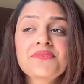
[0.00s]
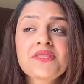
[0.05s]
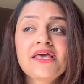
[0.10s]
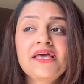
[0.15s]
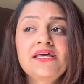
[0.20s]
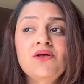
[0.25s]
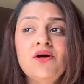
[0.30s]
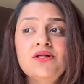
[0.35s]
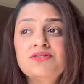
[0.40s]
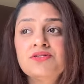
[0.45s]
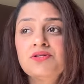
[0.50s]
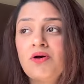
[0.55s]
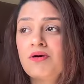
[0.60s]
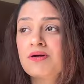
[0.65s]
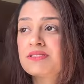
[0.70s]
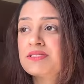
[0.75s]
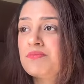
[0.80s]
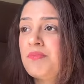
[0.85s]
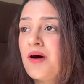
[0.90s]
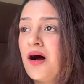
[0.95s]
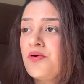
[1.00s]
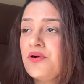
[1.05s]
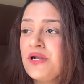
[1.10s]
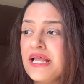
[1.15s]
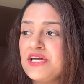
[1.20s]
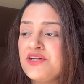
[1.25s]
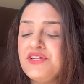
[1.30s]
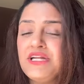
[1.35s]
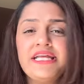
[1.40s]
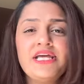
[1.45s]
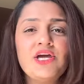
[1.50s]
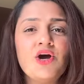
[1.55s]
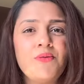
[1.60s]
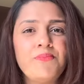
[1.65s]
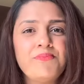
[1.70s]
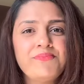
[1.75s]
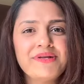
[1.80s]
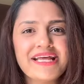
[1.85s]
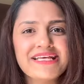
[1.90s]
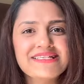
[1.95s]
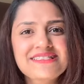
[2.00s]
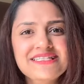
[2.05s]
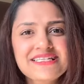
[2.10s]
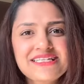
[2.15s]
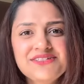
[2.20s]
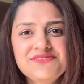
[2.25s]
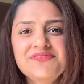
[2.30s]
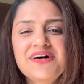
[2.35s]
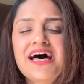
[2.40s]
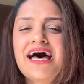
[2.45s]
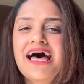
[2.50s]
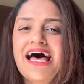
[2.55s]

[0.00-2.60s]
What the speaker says: It also talks about like really oppressive